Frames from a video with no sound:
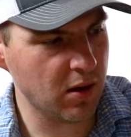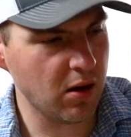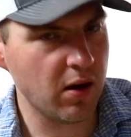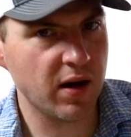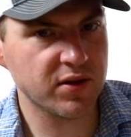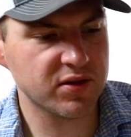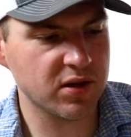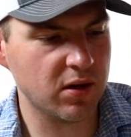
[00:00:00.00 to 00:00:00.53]

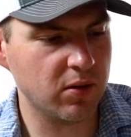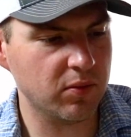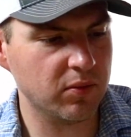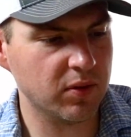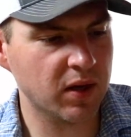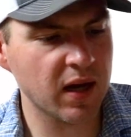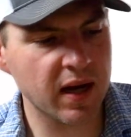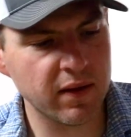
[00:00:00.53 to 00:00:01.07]
Alright,
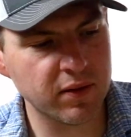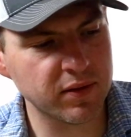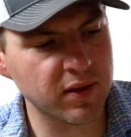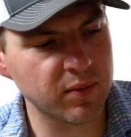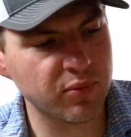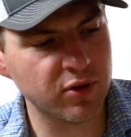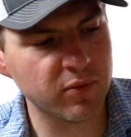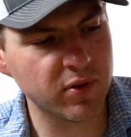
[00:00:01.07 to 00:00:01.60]
so got
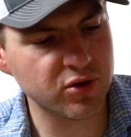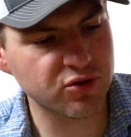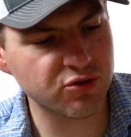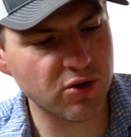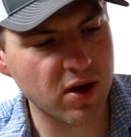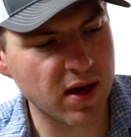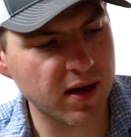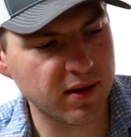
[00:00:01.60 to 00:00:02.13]
everything pretty much
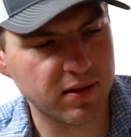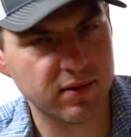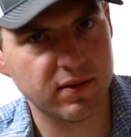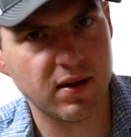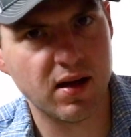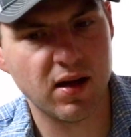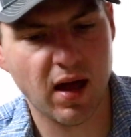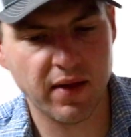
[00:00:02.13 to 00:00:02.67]
dry.
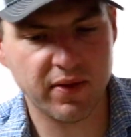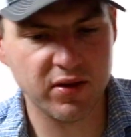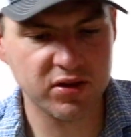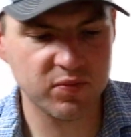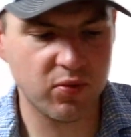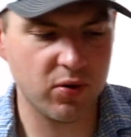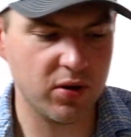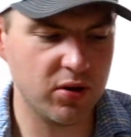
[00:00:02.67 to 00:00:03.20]
Now at
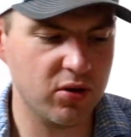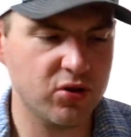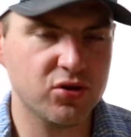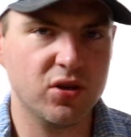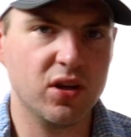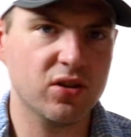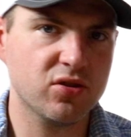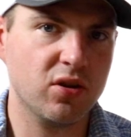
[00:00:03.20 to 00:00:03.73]
this point
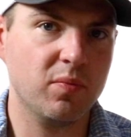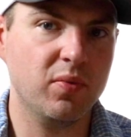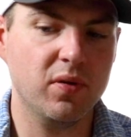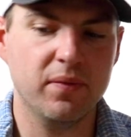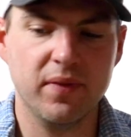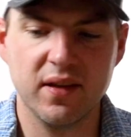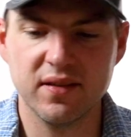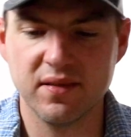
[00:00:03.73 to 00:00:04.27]
usually you can start
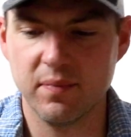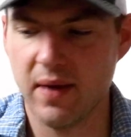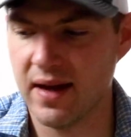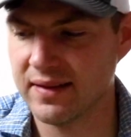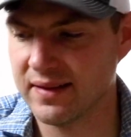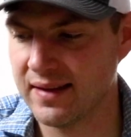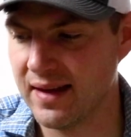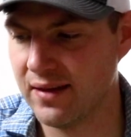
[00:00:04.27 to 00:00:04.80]
putting things
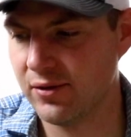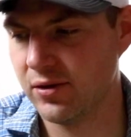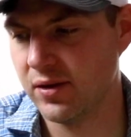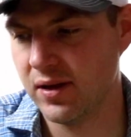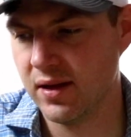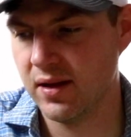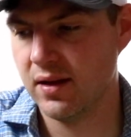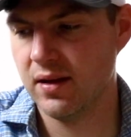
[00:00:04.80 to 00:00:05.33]
back
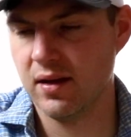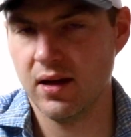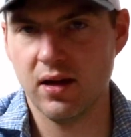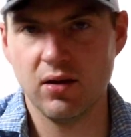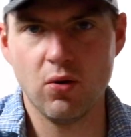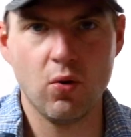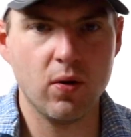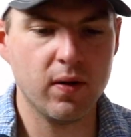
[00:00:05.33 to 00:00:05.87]
together
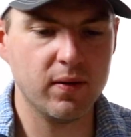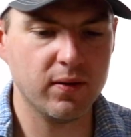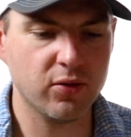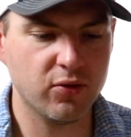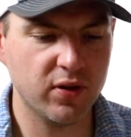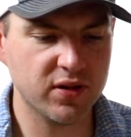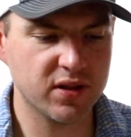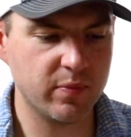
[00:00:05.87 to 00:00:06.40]
and oil and
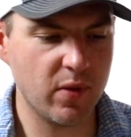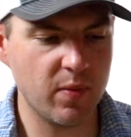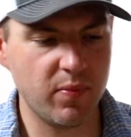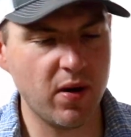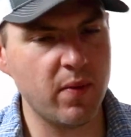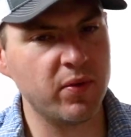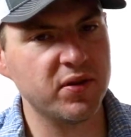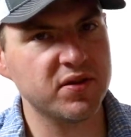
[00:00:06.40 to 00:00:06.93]
grease them up.
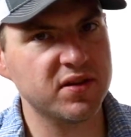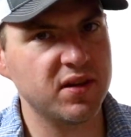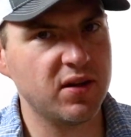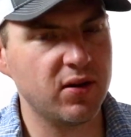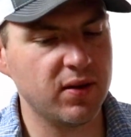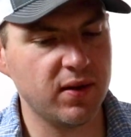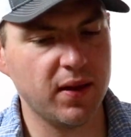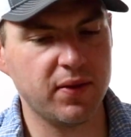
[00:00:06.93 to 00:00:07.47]
But I want to sit
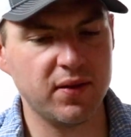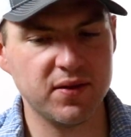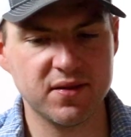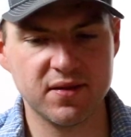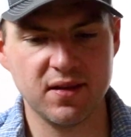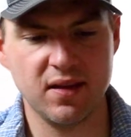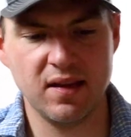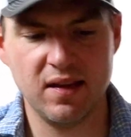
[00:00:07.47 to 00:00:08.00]
here and let
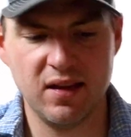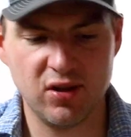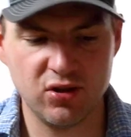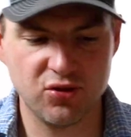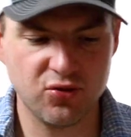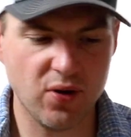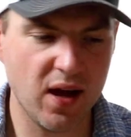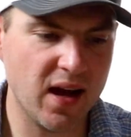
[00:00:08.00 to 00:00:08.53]
this
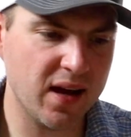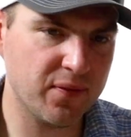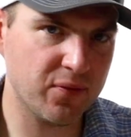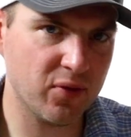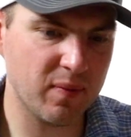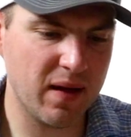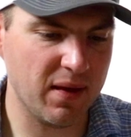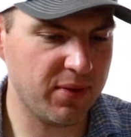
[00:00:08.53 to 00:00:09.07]
dry
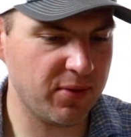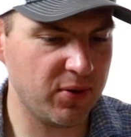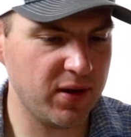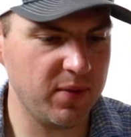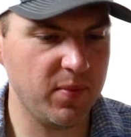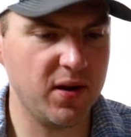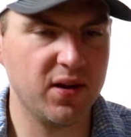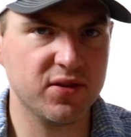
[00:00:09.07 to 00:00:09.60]
for about
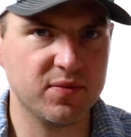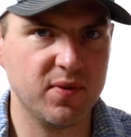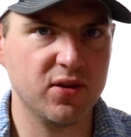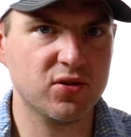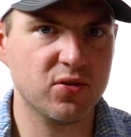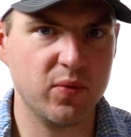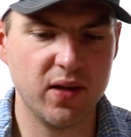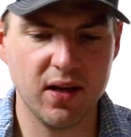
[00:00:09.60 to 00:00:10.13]
30 minutes,
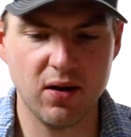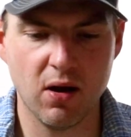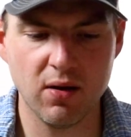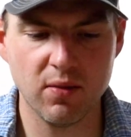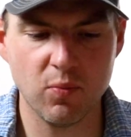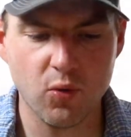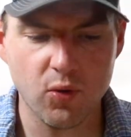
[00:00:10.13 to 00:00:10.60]
make sure we get all the